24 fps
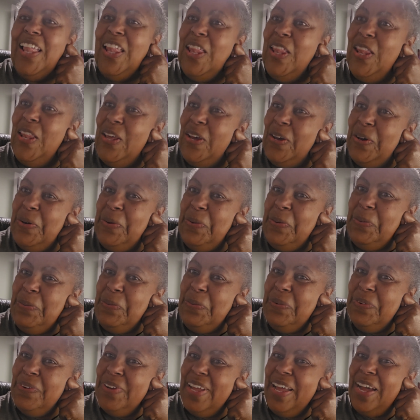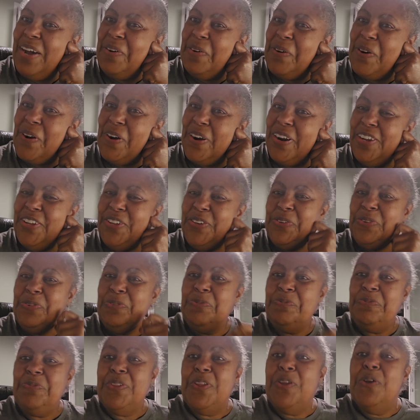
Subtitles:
Hello, how are you?